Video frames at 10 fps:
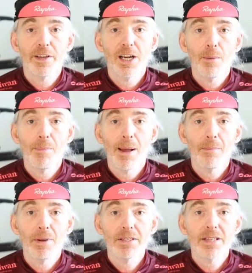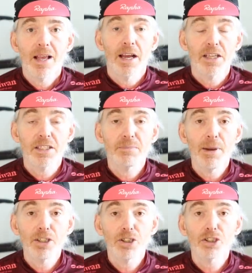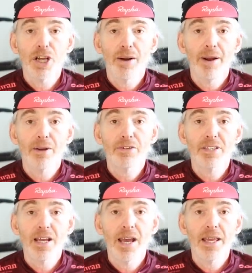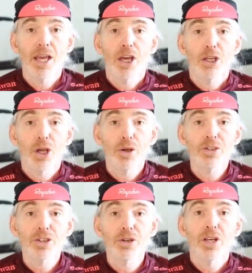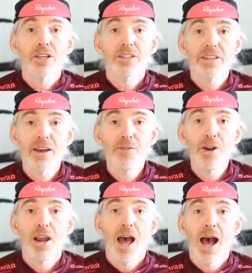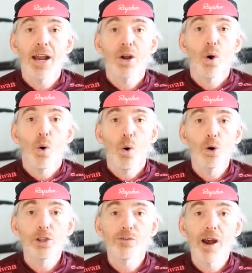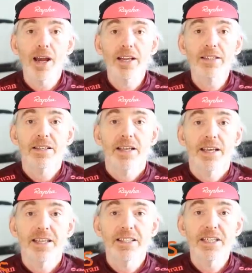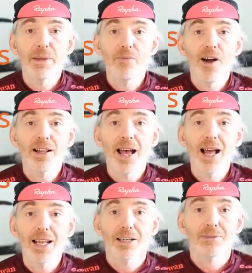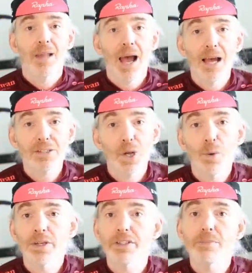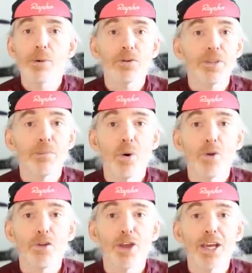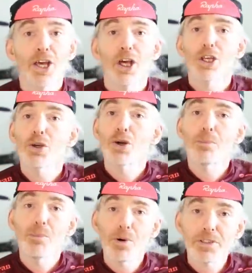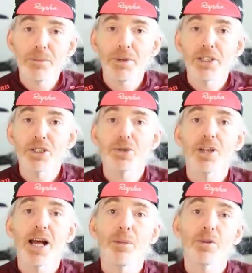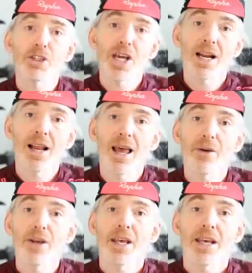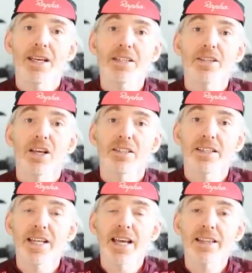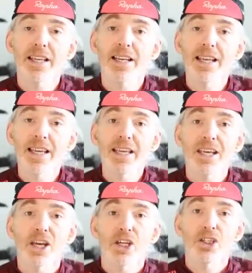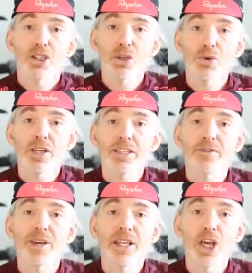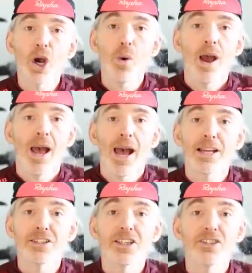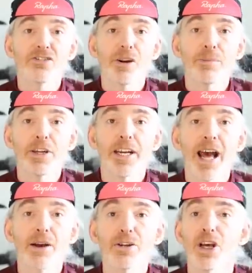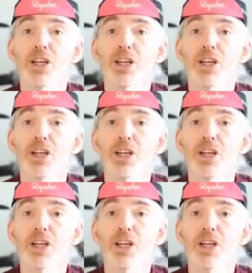Club members, and a special shout out today goes to Stefan and all the riders in Team Valhalla. As always, the most important thing you could possibly do to help the channel out is to take the link to this video and distribute it out to